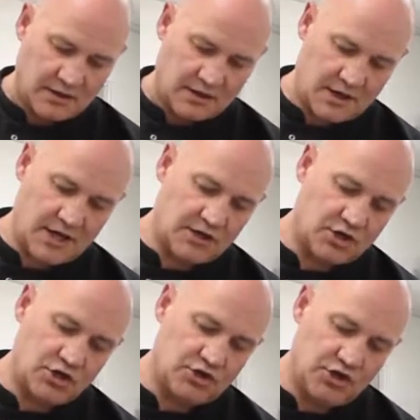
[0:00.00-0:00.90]
And a
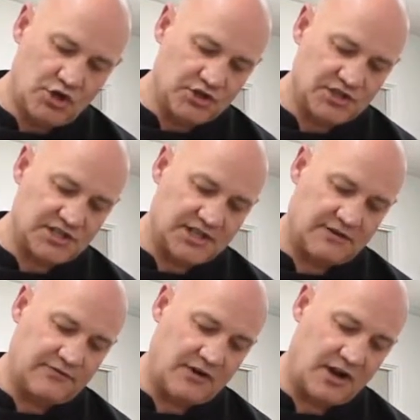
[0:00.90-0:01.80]
good
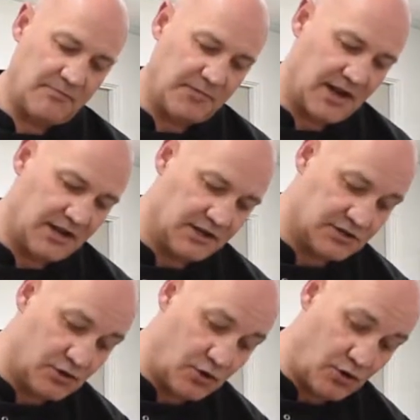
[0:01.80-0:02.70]
non-stick frying pan
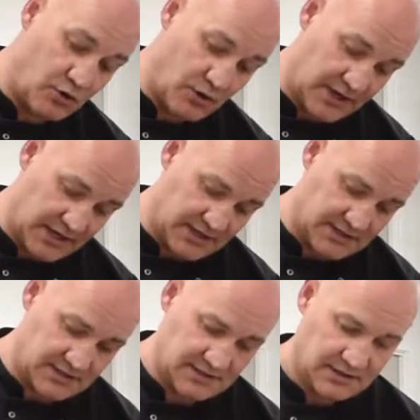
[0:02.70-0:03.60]
is
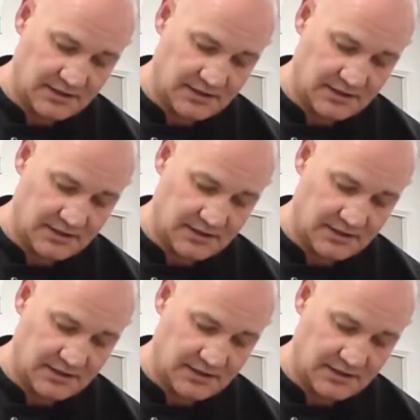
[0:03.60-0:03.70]
always